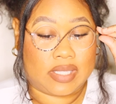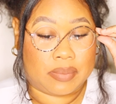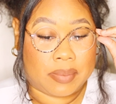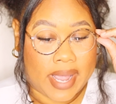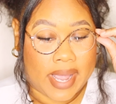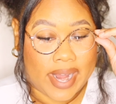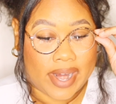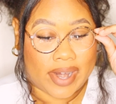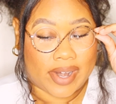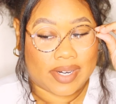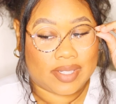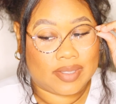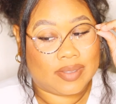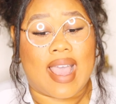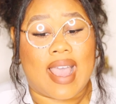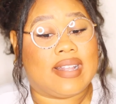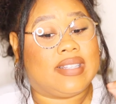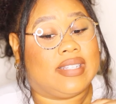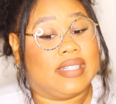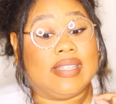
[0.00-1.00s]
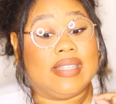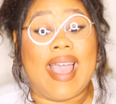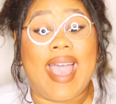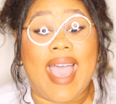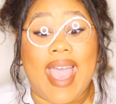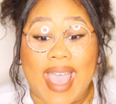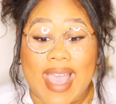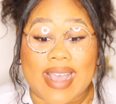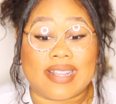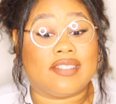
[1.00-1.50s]
pair that I just
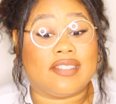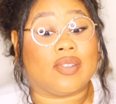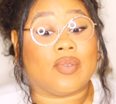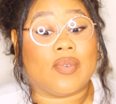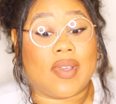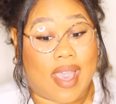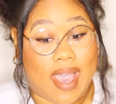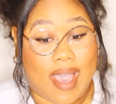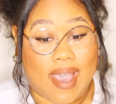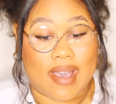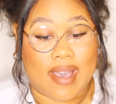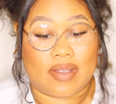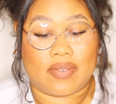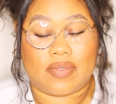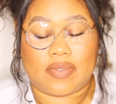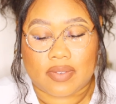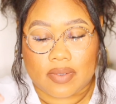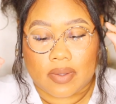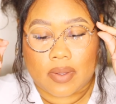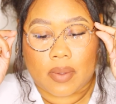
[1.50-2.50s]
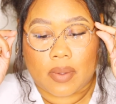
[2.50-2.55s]
had to have.